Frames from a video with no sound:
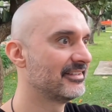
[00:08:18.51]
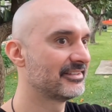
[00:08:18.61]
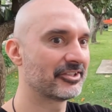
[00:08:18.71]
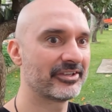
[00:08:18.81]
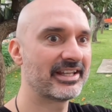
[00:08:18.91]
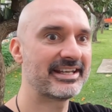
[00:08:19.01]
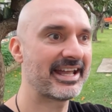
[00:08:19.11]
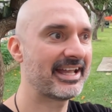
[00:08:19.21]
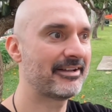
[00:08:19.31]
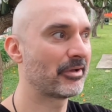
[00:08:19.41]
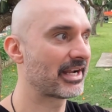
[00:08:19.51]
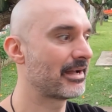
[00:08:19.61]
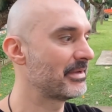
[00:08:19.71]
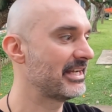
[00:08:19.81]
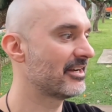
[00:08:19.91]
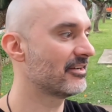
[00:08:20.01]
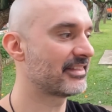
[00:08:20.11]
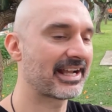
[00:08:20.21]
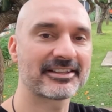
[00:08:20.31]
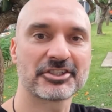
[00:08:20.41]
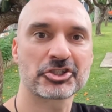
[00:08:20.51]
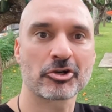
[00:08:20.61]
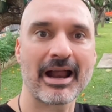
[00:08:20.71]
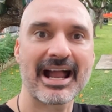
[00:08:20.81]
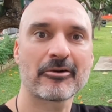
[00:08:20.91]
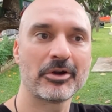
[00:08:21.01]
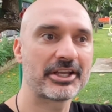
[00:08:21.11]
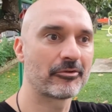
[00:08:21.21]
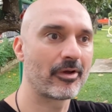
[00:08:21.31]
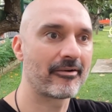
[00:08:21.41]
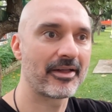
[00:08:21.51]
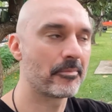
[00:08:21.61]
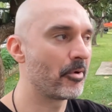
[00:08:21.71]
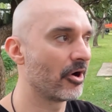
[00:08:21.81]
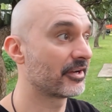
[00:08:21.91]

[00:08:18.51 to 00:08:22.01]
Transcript: during the day when I come in here, they got this track where you can run around the park.